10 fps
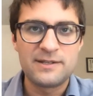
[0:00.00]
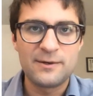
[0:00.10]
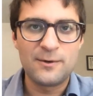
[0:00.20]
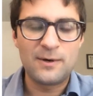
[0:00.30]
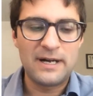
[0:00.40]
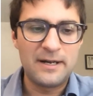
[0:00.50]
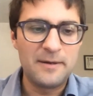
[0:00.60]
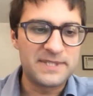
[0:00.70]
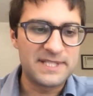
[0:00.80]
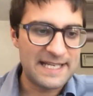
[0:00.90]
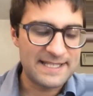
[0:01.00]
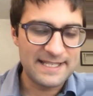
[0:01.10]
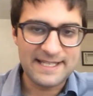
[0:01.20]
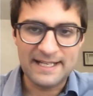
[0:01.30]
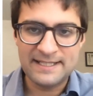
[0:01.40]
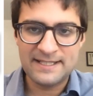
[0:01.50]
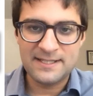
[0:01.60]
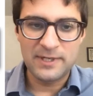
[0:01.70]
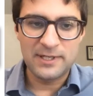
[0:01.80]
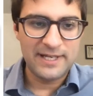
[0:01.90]
So to test these
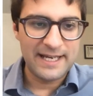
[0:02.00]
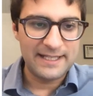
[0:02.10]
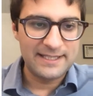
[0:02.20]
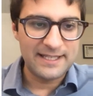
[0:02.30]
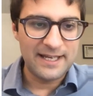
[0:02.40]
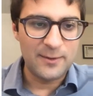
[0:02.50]
ideas, we look at